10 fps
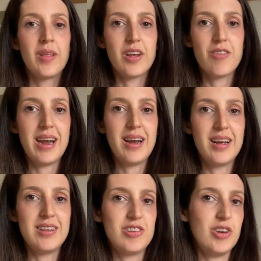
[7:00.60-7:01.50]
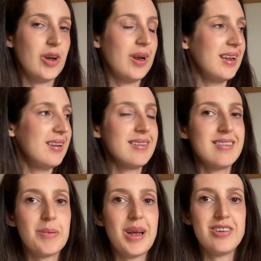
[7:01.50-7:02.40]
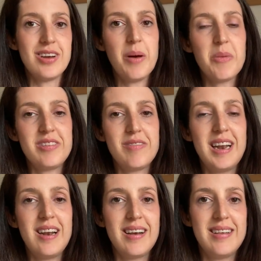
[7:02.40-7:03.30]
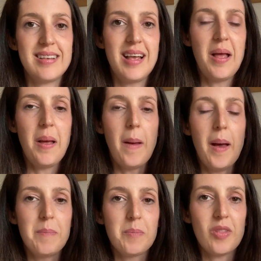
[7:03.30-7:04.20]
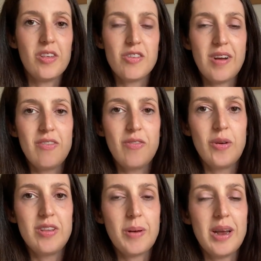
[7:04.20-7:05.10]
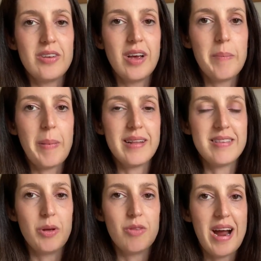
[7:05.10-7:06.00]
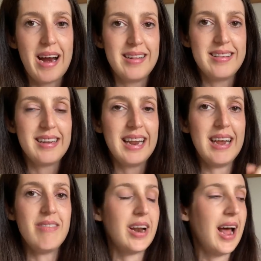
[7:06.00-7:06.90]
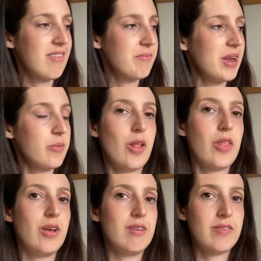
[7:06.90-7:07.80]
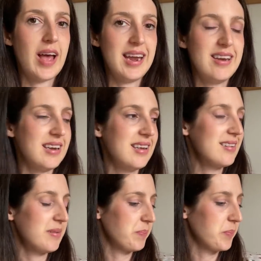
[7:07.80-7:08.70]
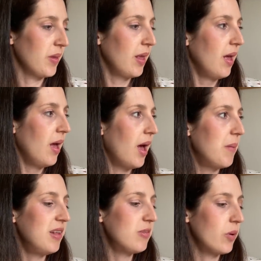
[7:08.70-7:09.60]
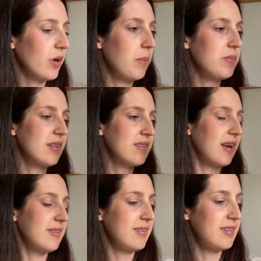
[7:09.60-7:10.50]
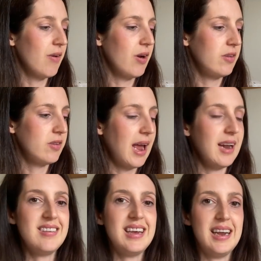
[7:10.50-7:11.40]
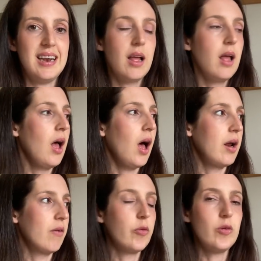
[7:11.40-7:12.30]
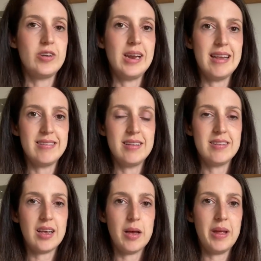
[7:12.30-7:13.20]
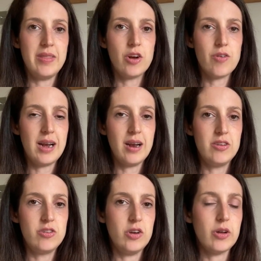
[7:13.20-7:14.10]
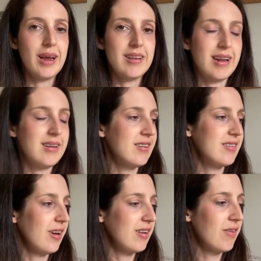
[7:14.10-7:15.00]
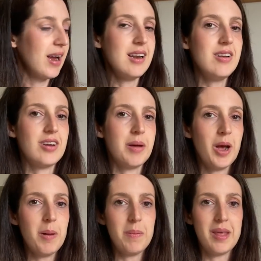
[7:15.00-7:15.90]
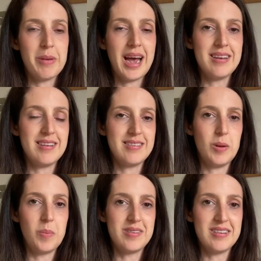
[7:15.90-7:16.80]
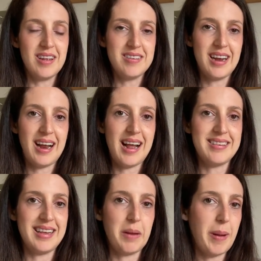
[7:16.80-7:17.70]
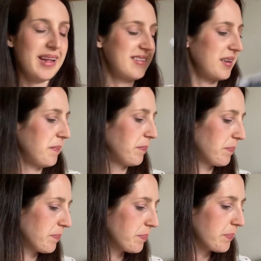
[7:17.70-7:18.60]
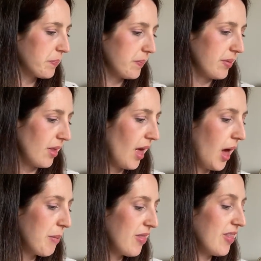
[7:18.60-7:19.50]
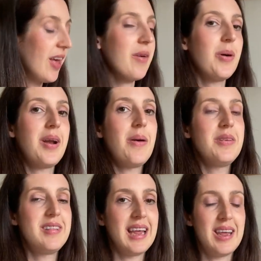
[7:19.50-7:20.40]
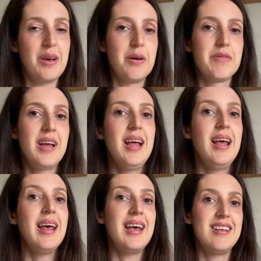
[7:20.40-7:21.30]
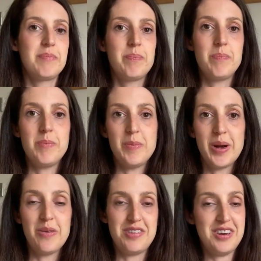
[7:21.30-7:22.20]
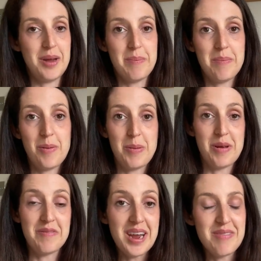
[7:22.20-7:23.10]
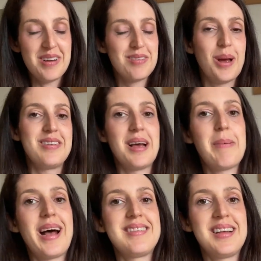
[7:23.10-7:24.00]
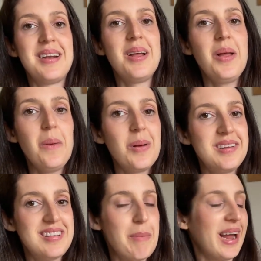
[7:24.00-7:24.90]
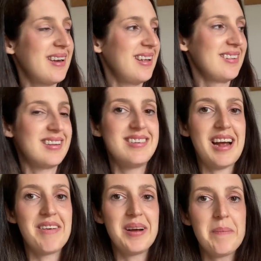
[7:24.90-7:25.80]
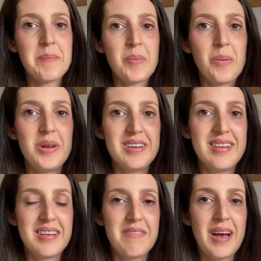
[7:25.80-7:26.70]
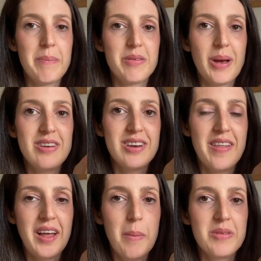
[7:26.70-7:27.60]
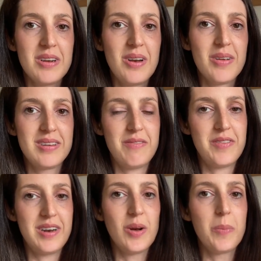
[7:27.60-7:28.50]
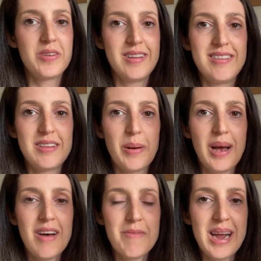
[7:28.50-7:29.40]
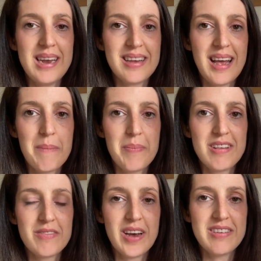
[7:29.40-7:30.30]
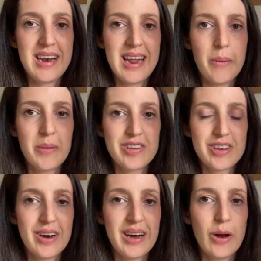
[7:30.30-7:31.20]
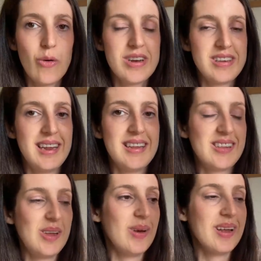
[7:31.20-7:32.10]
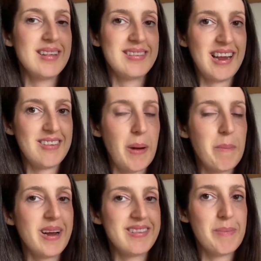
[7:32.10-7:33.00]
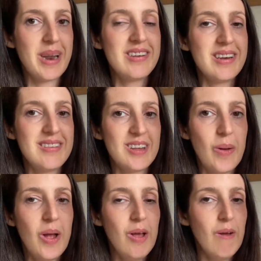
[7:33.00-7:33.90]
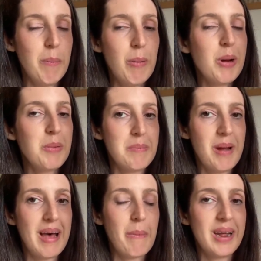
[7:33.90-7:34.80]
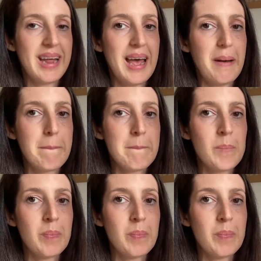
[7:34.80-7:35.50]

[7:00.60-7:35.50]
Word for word: the Grainline Studio Linden sweatshirt, which is a really nice um, straightforward sweatshirt pattern with raglan sleeves. And I haven't made one of those for ages. And um, this one comes in sizes 0 to 18 and unfortunately isn't um, in the Grainline Studio extended size range. I'm hoping they might add it soon because it's such a classic pattern. Um, and then the other one I was thinking of is you might already know probably my favourite sweatshirt pattern, which is the Megan Nielsen Jarrah, which is a fab sweatshirt that comes in lots of different options. So I've made um, this version here with a tie already in See You at Six fabric, as I mentioned. So I probably wouldn't make that one again,